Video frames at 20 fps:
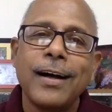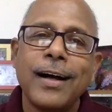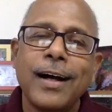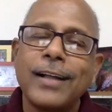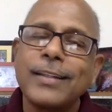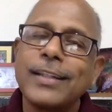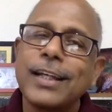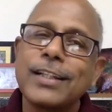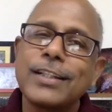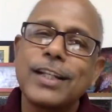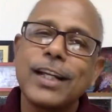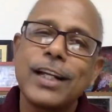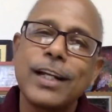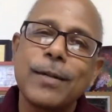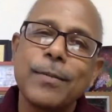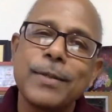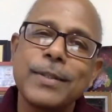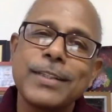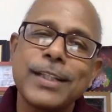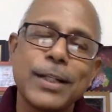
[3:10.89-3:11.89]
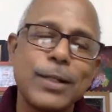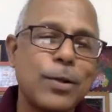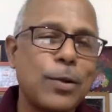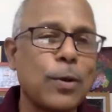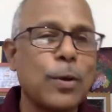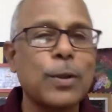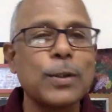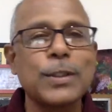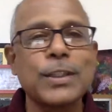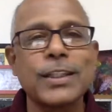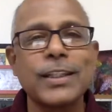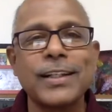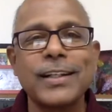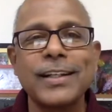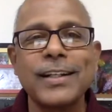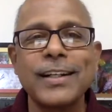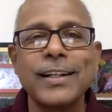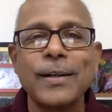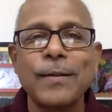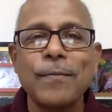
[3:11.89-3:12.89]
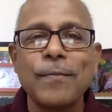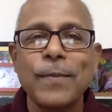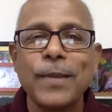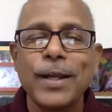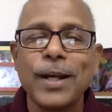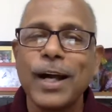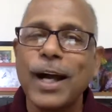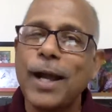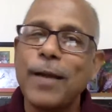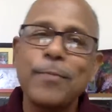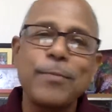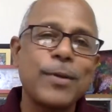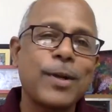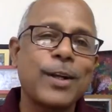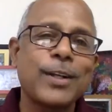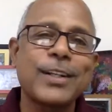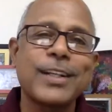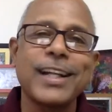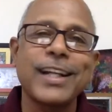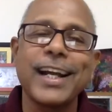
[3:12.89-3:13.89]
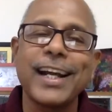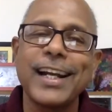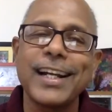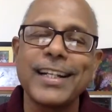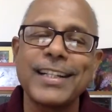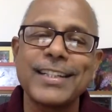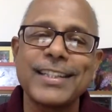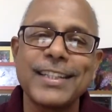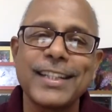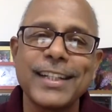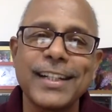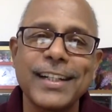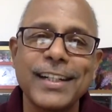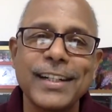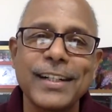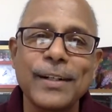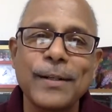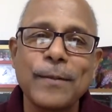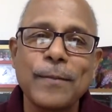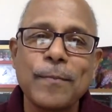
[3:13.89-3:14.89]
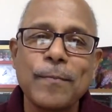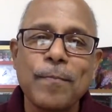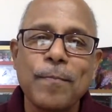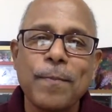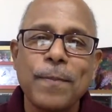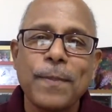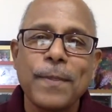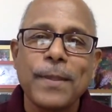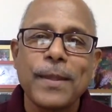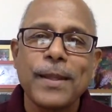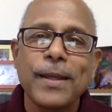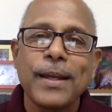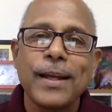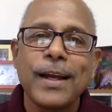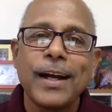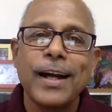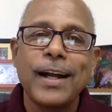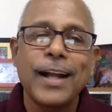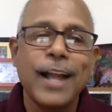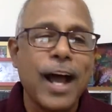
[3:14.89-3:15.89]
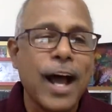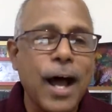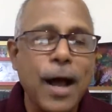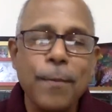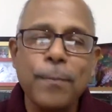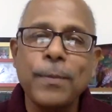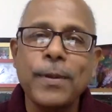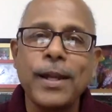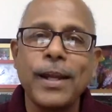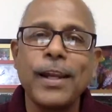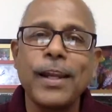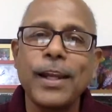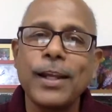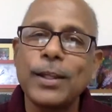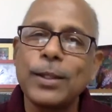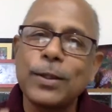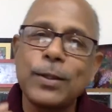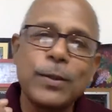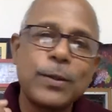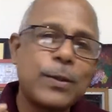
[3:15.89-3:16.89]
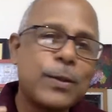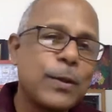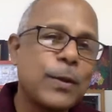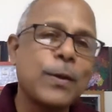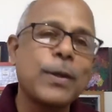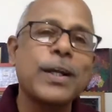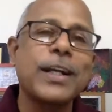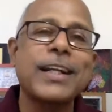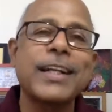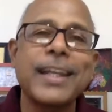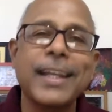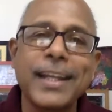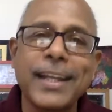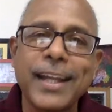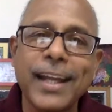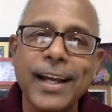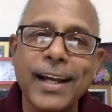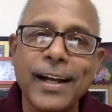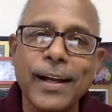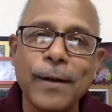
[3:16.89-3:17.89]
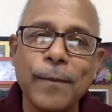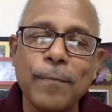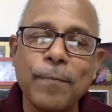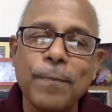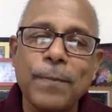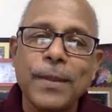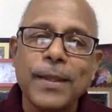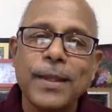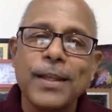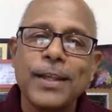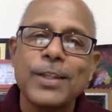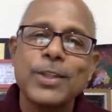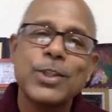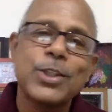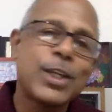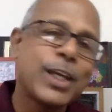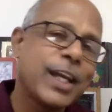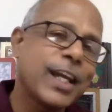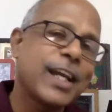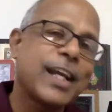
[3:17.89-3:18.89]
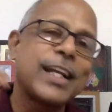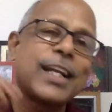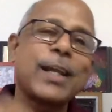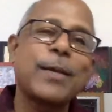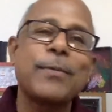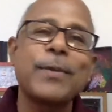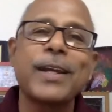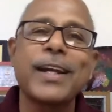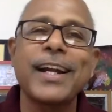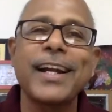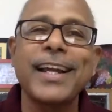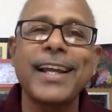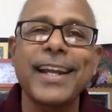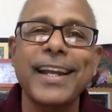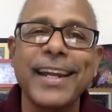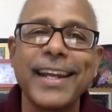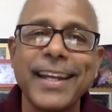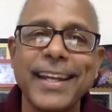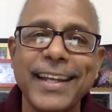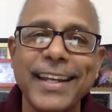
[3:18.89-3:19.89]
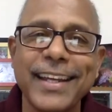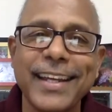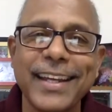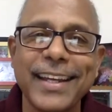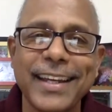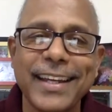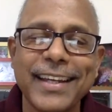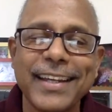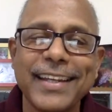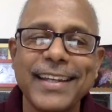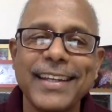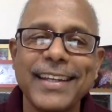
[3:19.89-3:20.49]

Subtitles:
And that gentleman said, "No, sir, I'm not tired, sir. And aapke liye 2 ghante kya, 6 ghante bhi khade rahenge."